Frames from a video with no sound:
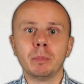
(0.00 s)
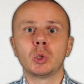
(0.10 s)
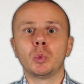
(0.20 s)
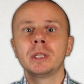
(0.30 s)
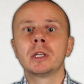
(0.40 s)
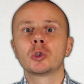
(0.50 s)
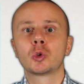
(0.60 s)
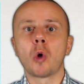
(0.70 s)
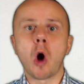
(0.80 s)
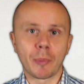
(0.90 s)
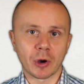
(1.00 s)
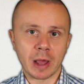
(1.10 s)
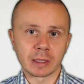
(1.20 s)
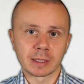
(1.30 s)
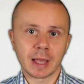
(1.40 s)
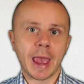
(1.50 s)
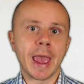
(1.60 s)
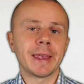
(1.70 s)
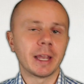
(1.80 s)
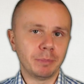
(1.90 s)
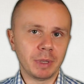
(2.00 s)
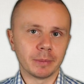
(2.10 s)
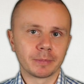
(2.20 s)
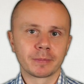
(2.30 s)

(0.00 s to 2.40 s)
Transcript: between two operands, a and b.